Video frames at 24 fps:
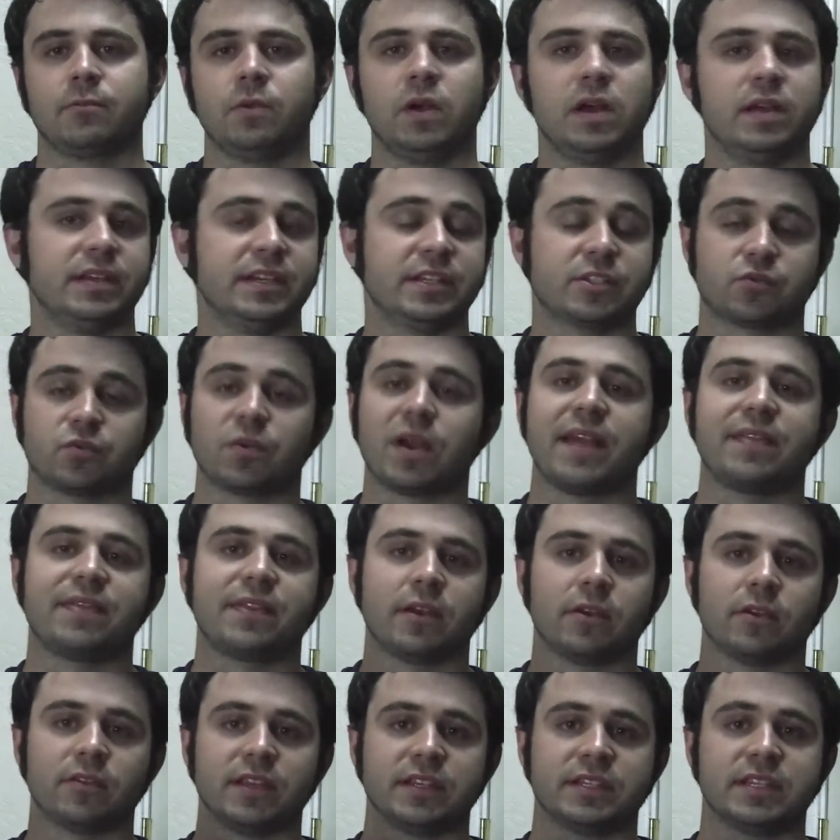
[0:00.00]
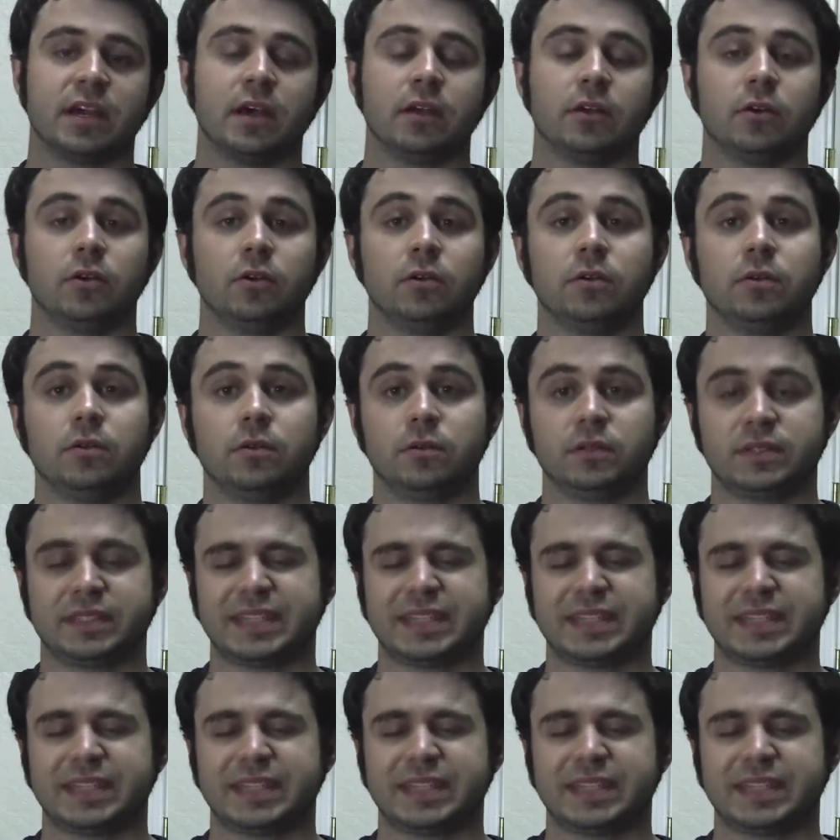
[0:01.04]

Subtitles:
Well, it's right there in the title.